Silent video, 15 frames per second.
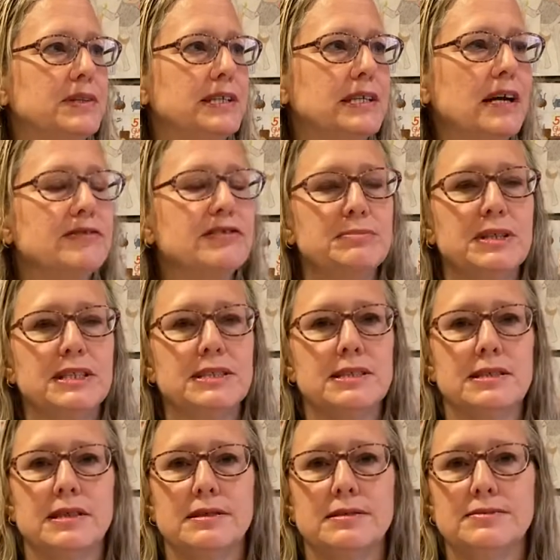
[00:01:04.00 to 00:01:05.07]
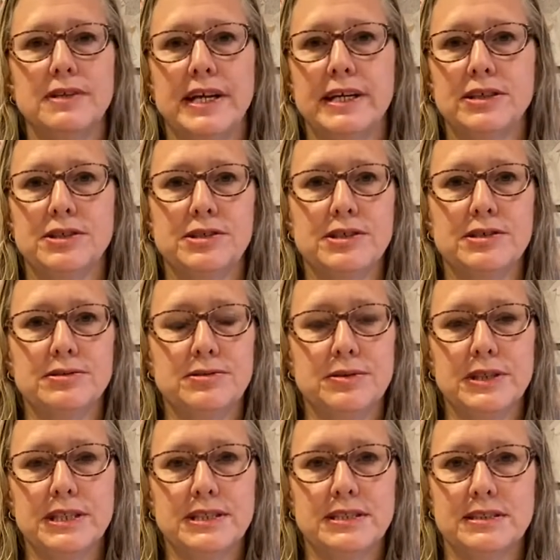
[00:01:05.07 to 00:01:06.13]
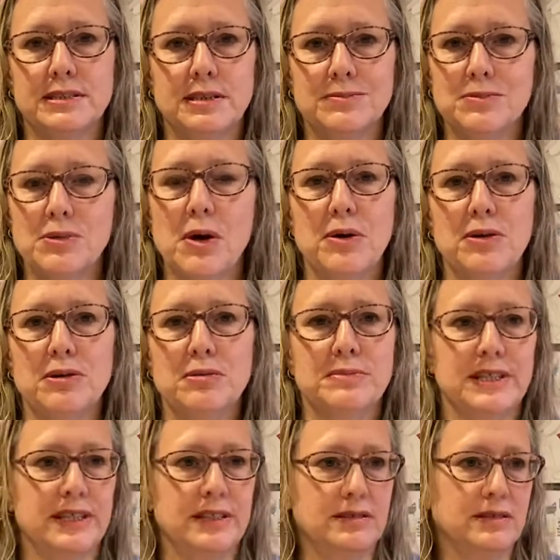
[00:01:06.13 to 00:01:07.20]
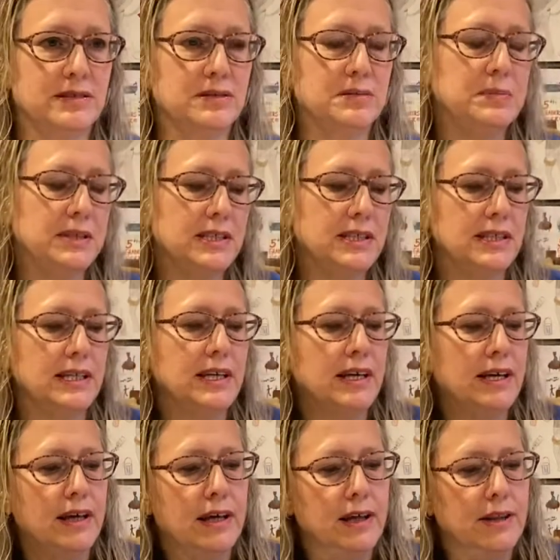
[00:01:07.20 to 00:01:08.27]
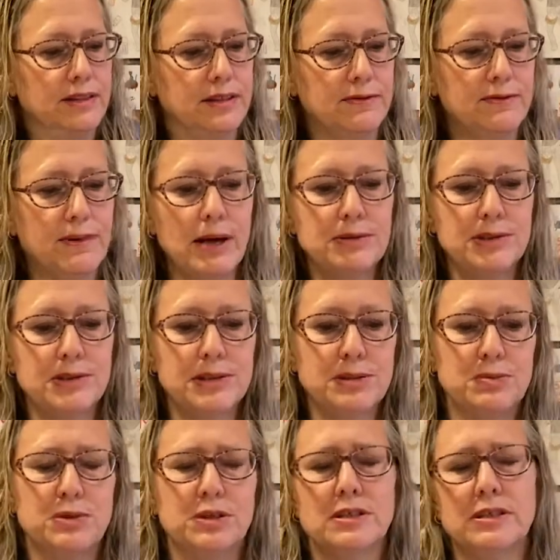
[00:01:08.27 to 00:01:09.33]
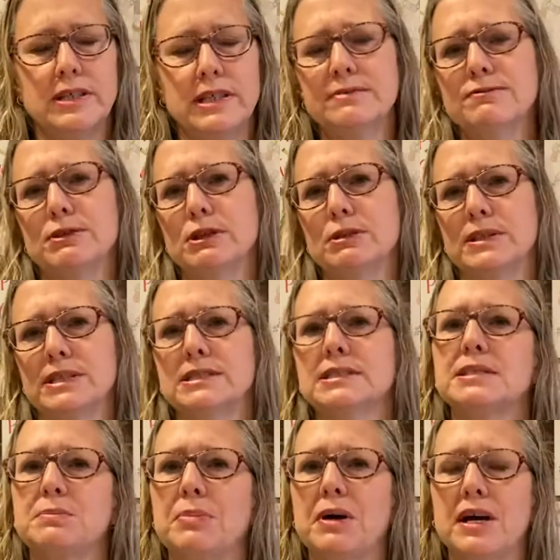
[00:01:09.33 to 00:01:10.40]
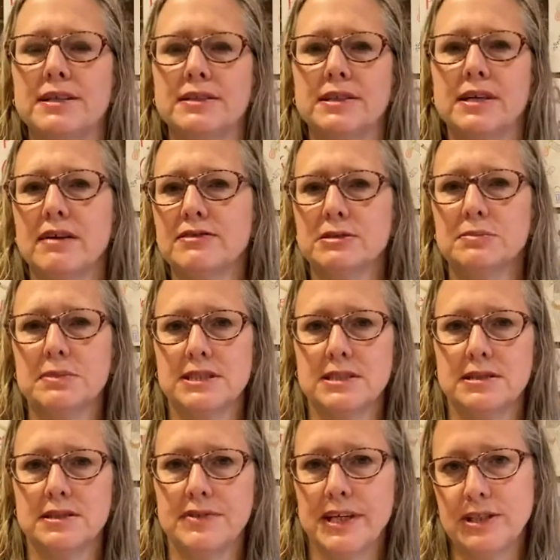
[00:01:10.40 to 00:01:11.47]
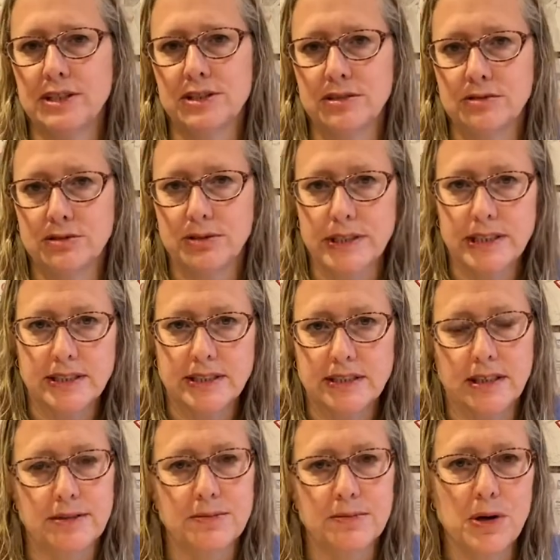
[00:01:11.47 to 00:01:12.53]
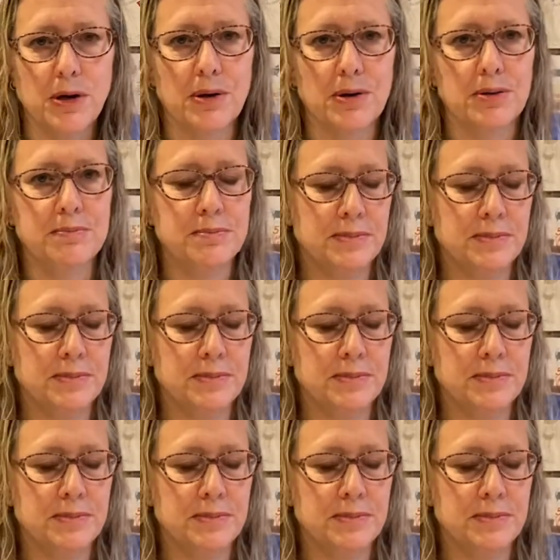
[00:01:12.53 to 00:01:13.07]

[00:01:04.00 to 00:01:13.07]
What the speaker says: governments of ancient Greece and Rome. It could be, the founders were influenced by the governments of ancient Greece and Rome.